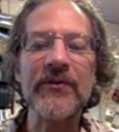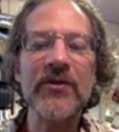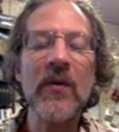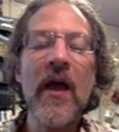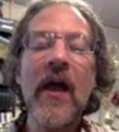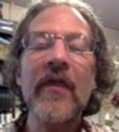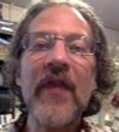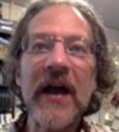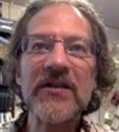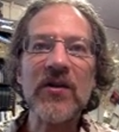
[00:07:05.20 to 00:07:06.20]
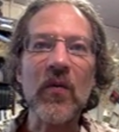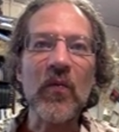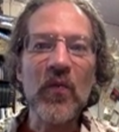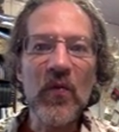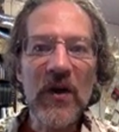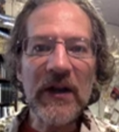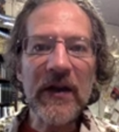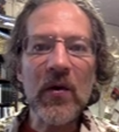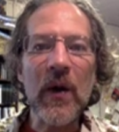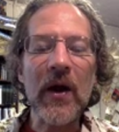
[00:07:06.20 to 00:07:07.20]
So that's a really
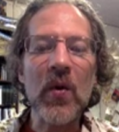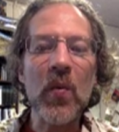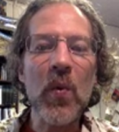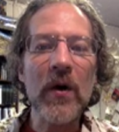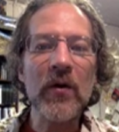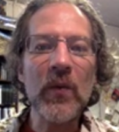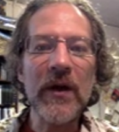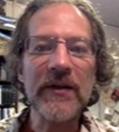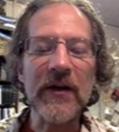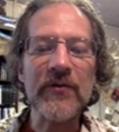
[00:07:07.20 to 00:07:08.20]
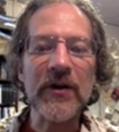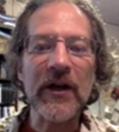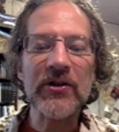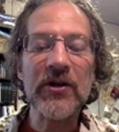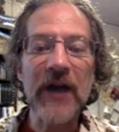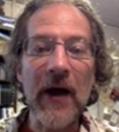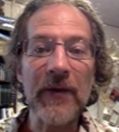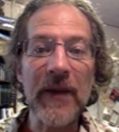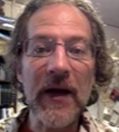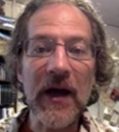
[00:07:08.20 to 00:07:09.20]
quick whirlwind introduction to how
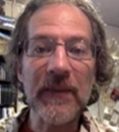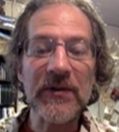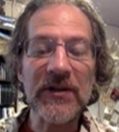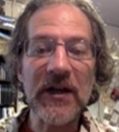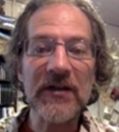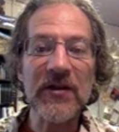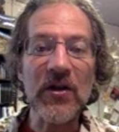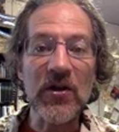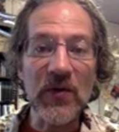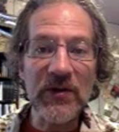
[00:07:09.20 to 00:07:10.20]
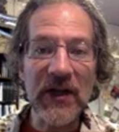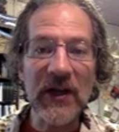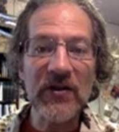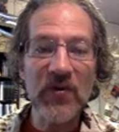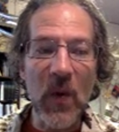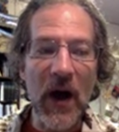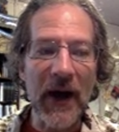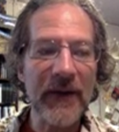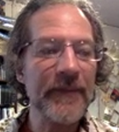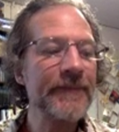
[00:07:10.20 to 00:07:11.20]
to make hypertext using Twine.